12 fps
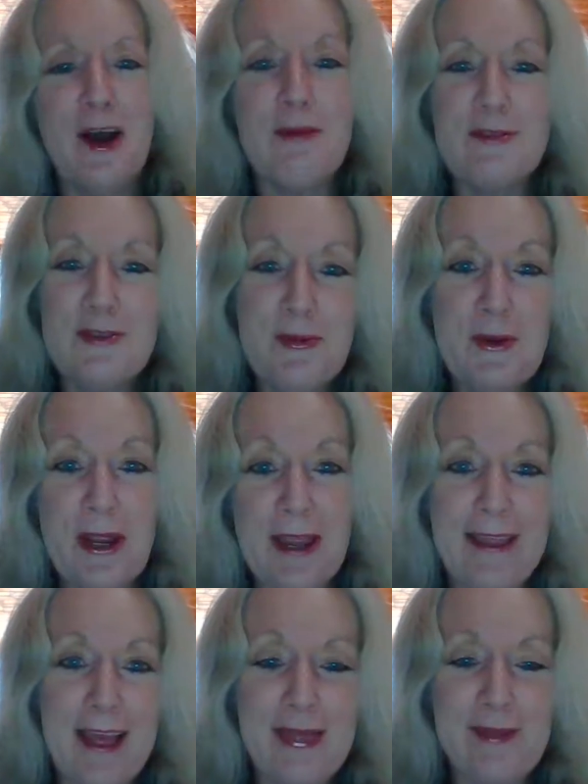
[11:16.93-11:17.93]
I'm still
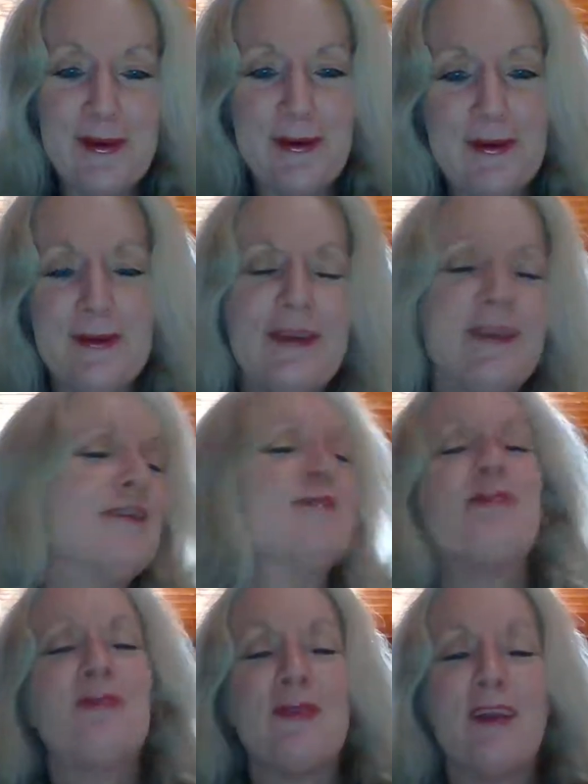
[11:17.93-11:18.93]
working that through.
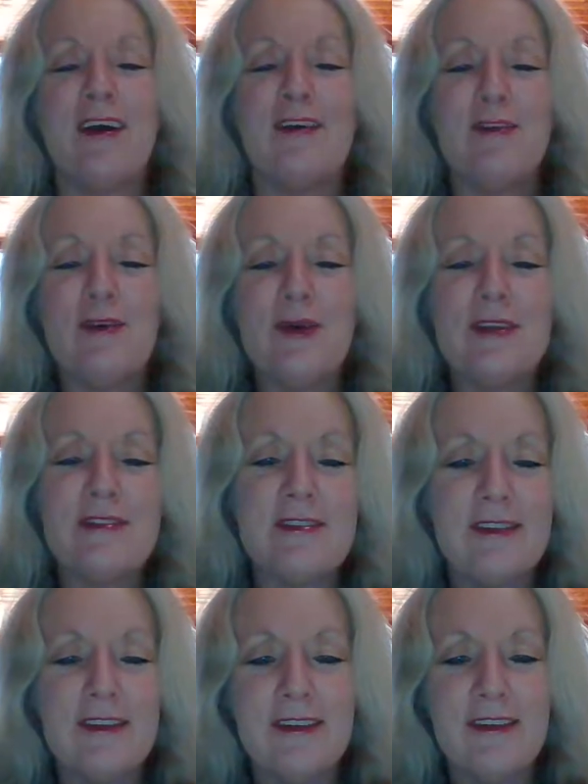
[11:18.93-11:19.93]
I've always
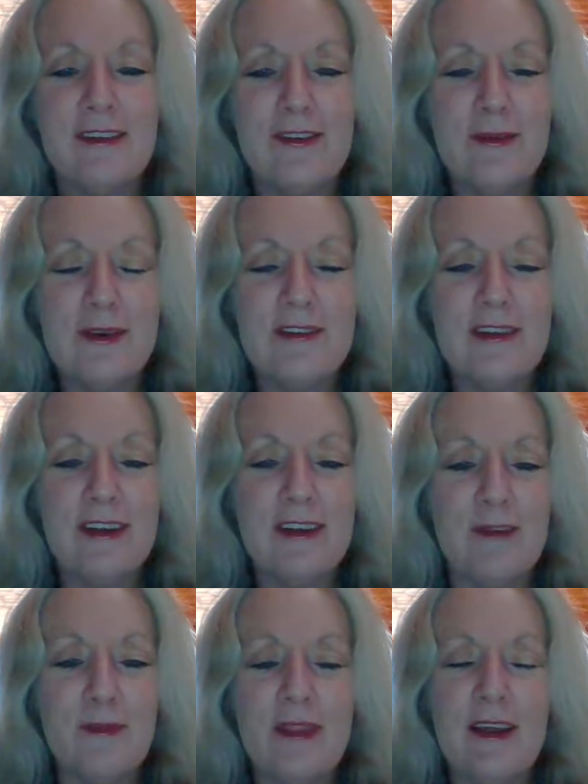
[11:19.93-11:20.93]
always done
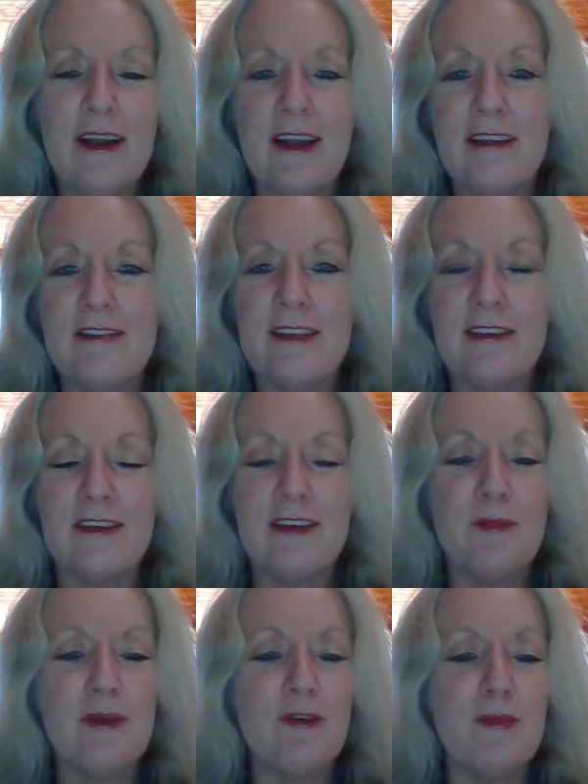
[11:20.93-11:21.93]
it, but that, I guess that's a
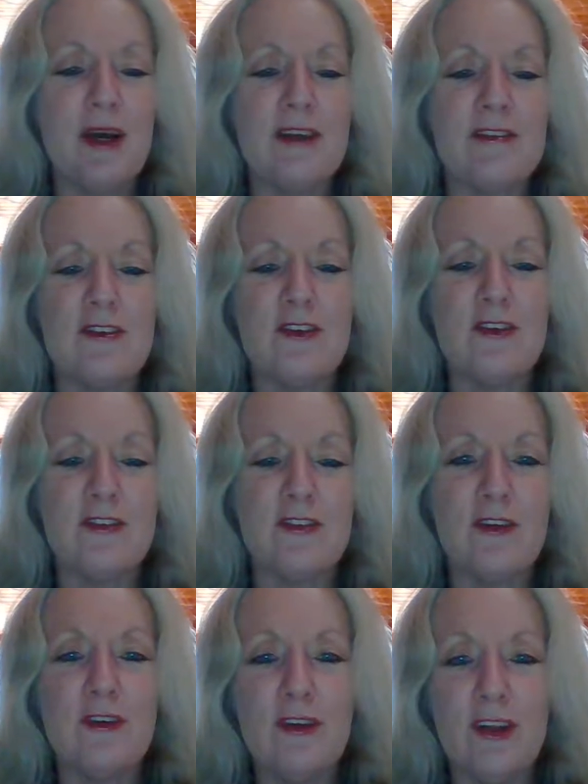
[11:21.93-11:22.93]
little bit of a mask too.
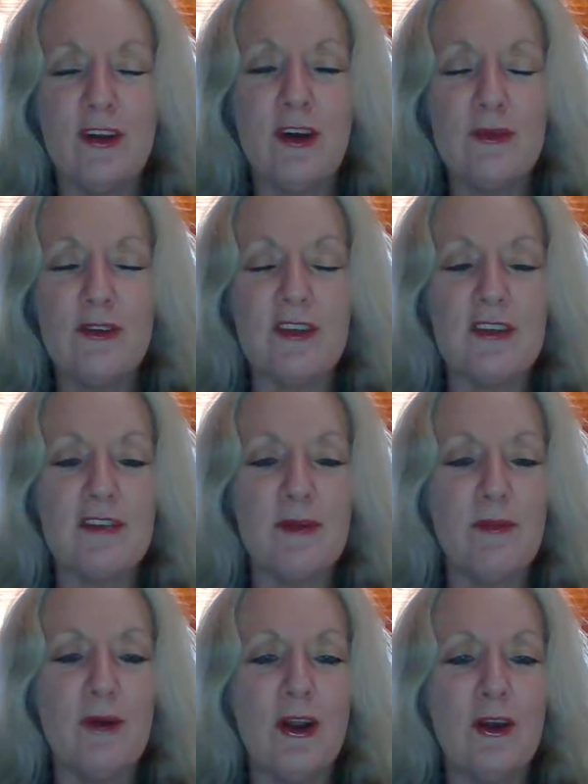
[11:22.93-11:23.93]
So you know, I just
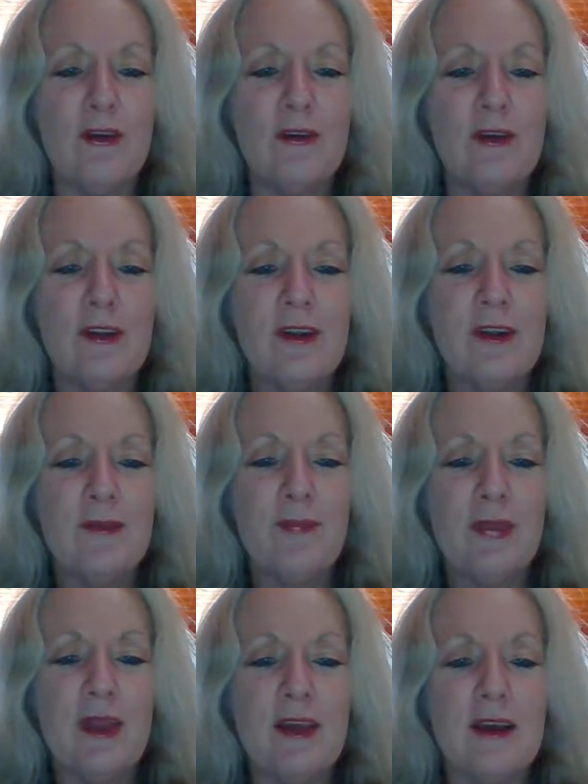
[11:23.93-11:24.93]
accept my own.
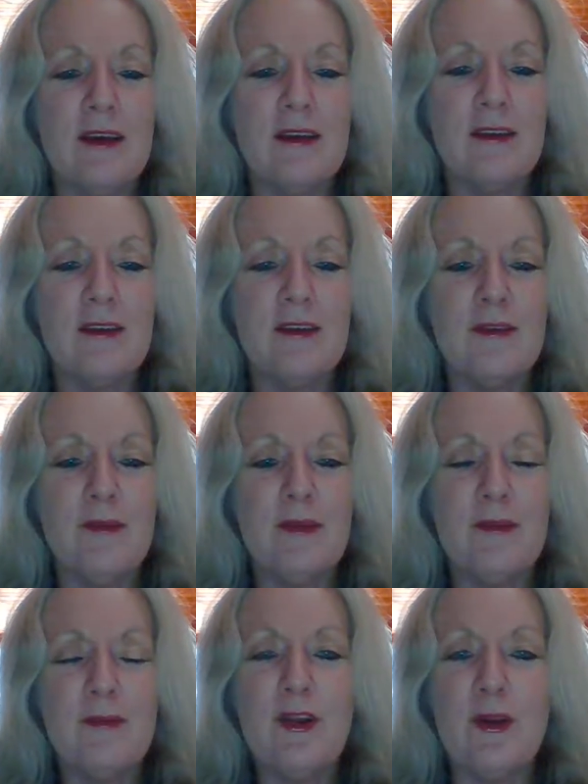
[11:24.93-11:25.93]
Uh,
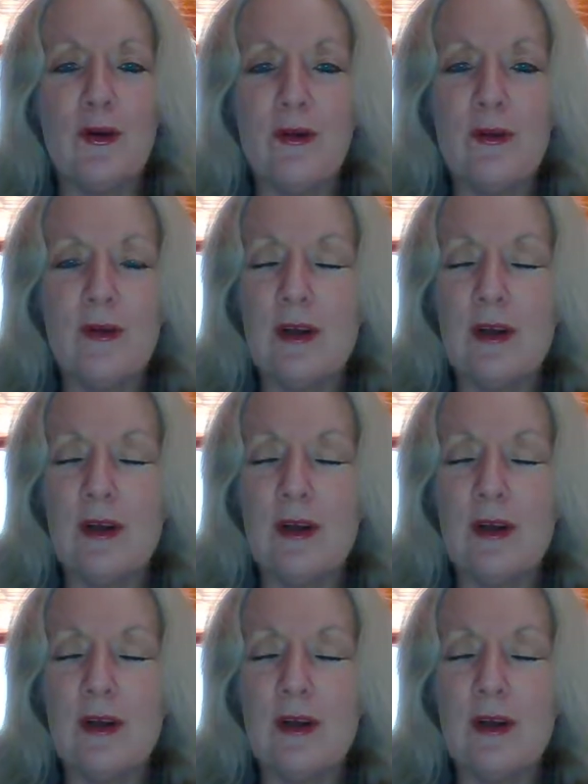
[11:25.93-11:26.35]
you know,